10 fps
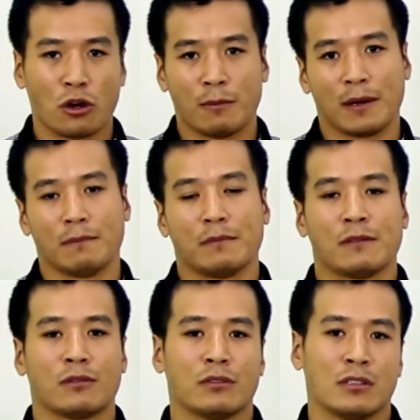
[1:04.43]
comma
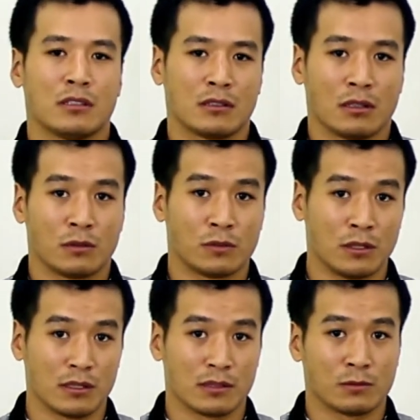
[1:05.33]
before these
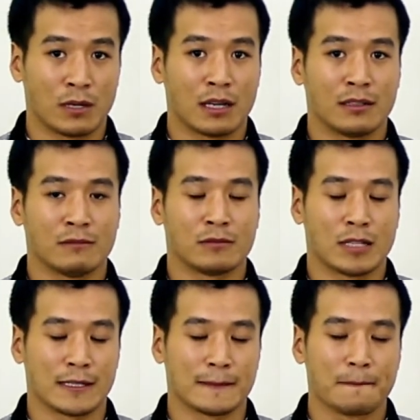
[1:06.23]
words, while and
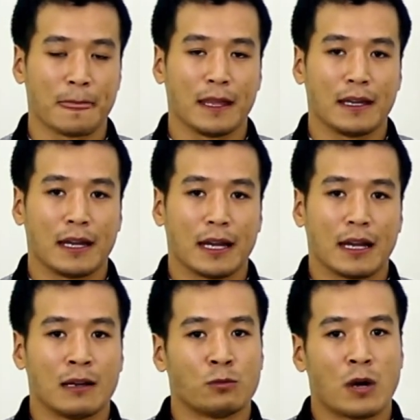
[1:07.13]
whereas.
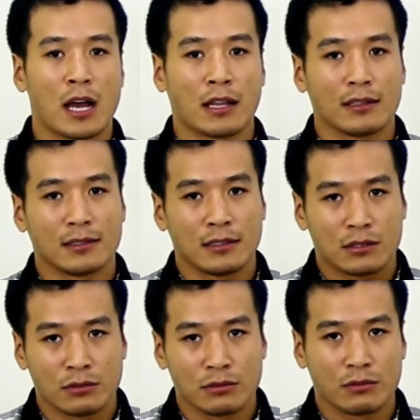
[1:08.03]
While the
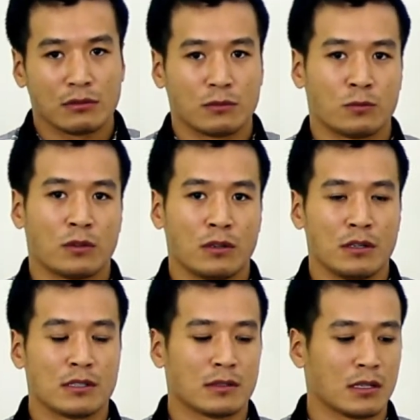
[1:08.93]
2
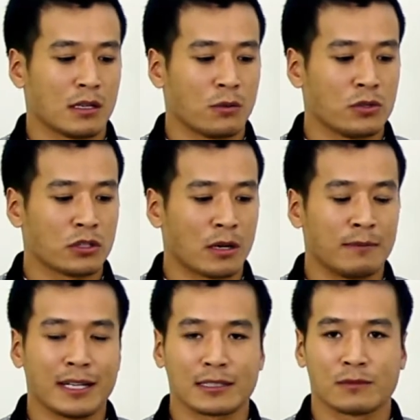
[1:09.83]
words which
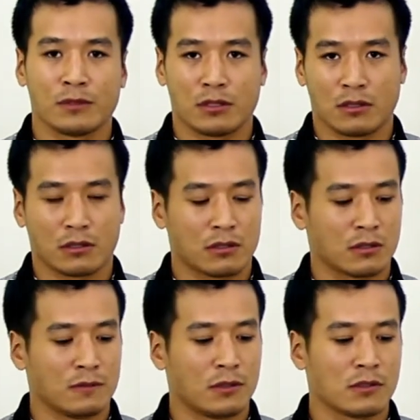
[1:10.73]
come next, which are
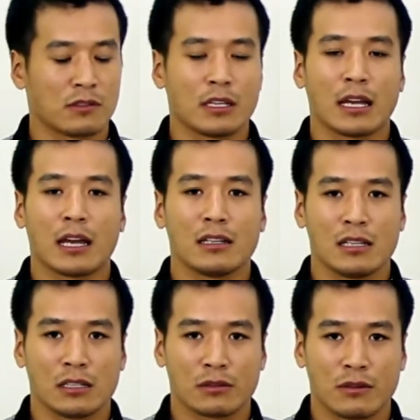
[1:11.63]
conversely and
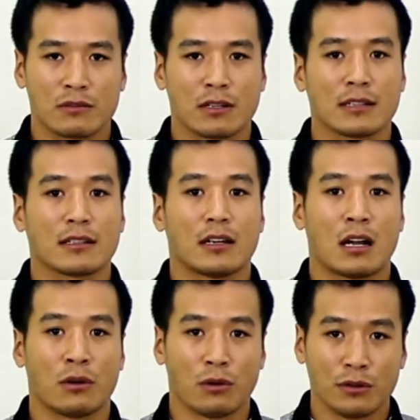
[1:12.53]
in contrast,
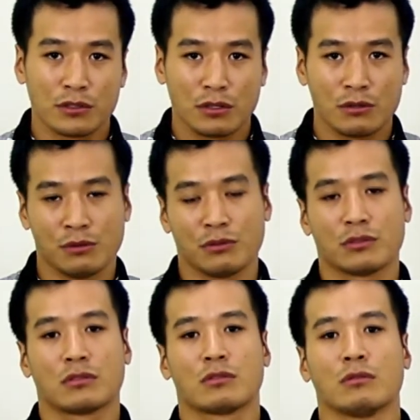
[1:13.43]
are also
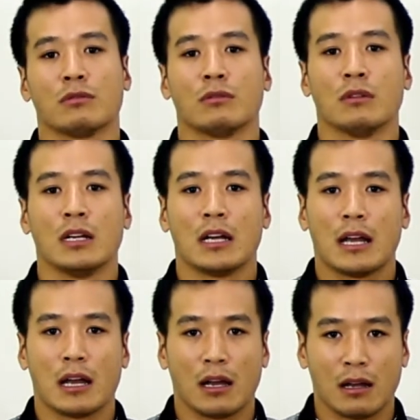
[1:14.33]
used to
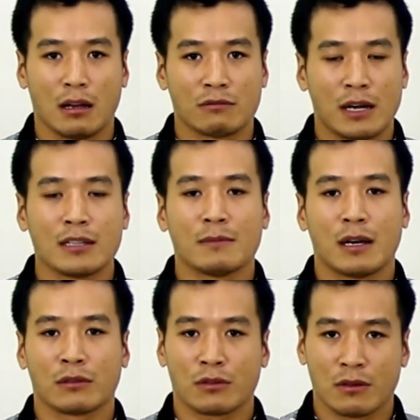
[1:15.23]
write
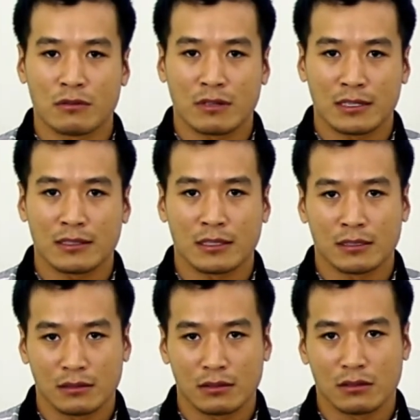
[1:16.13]
about contrasting